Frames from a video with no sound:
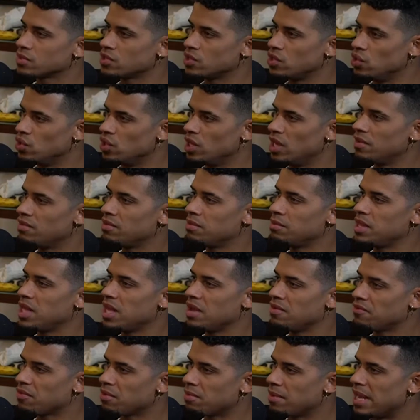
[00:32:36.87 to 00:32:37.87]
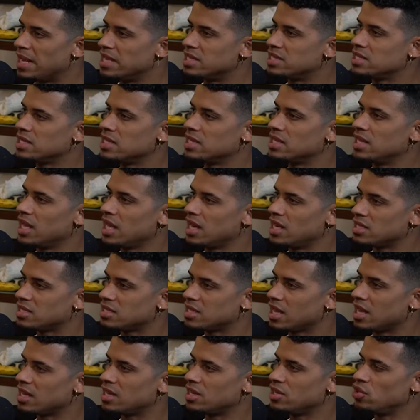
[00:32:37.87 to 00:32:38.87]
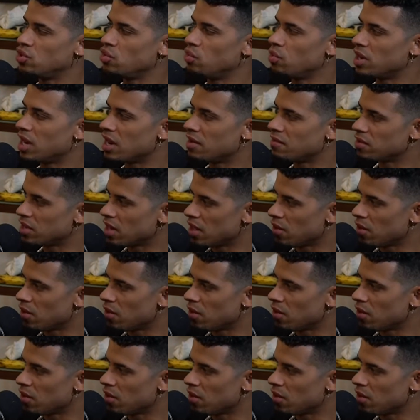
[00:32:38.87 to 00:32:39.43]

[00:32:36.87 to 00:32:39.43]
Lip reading: You give them the information, they decide to do whatever